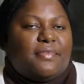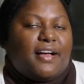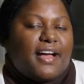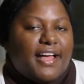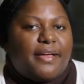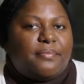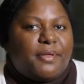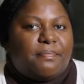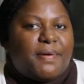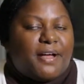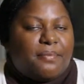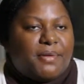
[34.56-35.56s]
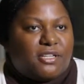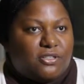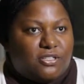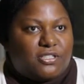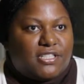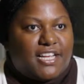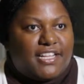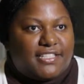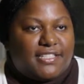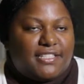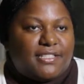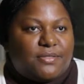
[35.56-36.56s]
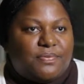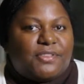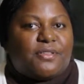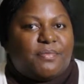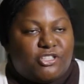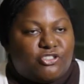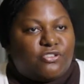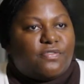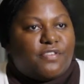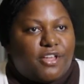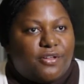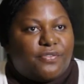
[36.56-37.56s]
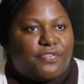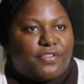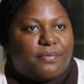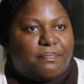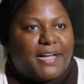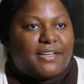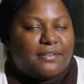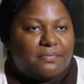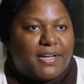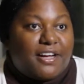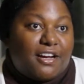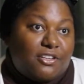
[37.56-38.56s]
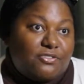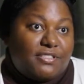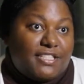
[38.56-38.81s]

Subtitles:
I am a biomedical scientist with the Ministry of Health back in my country,